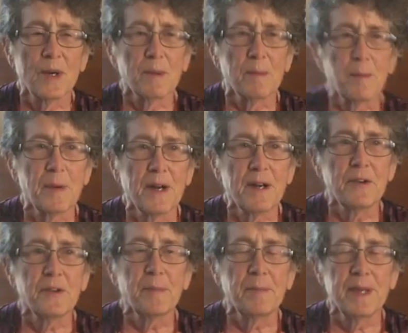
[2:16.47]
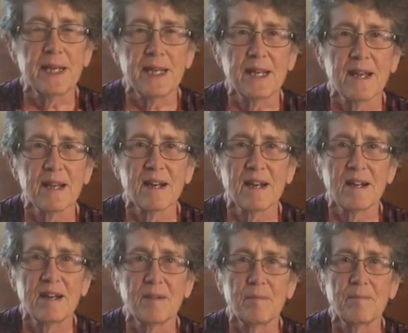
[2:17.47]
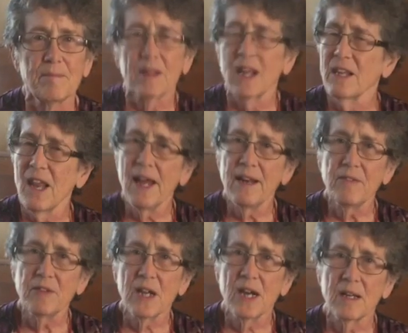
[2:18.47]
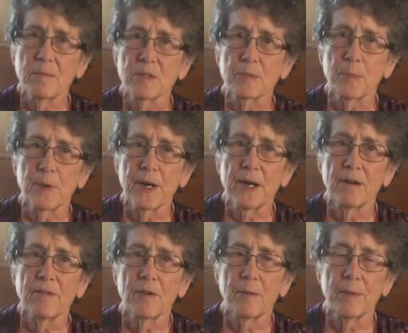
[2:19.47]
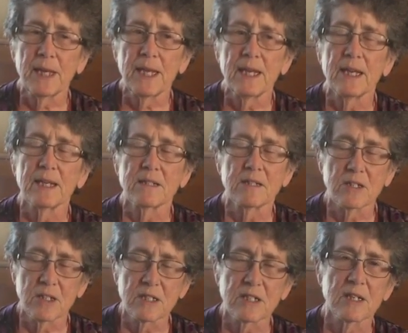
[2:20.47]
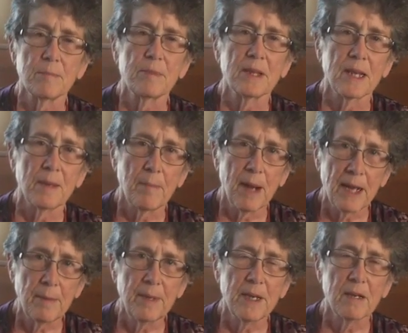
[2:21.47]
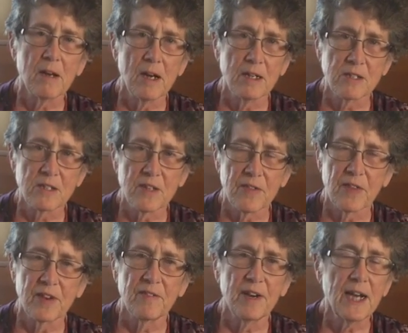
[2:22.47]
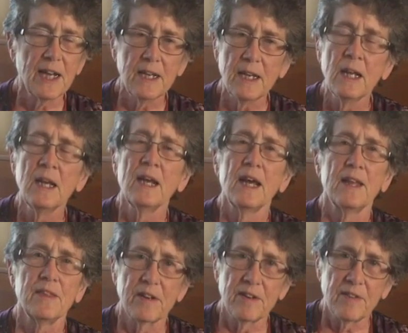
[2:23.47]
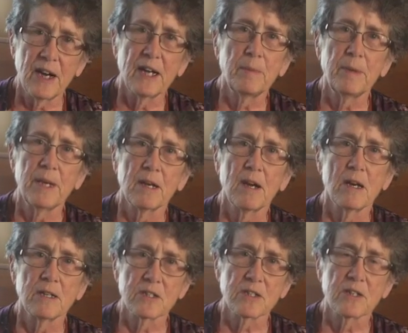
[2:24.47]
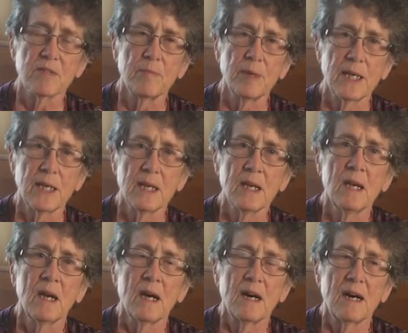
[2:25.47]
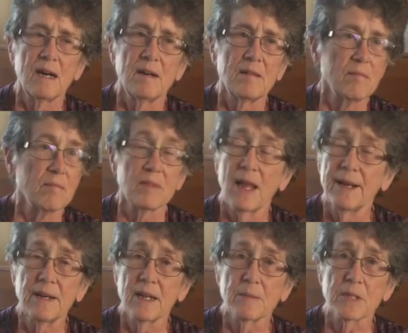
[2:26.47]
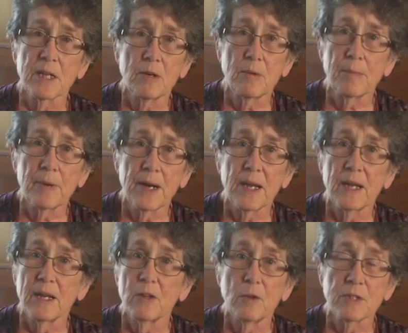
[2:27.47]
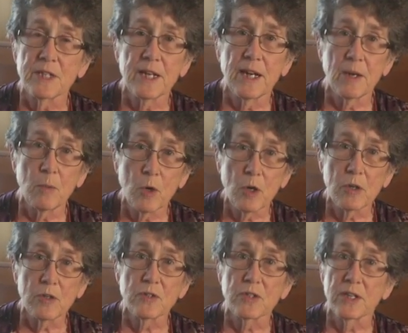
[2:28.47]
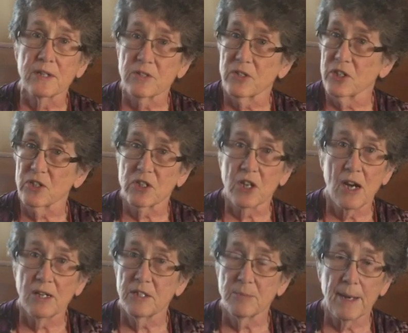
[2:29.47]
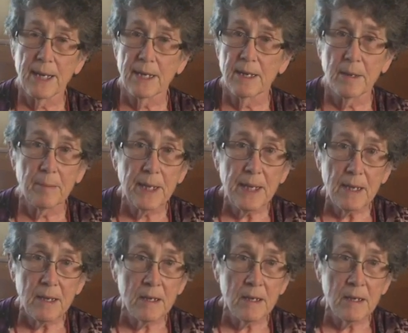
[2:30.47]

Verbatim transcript: Well, prayer to me, um, a lot of times prayer for me is just simply my being conscious of the divine and the divine being conscious of me. Um, a lot of times I don't pray using any words, it's just God smiling at me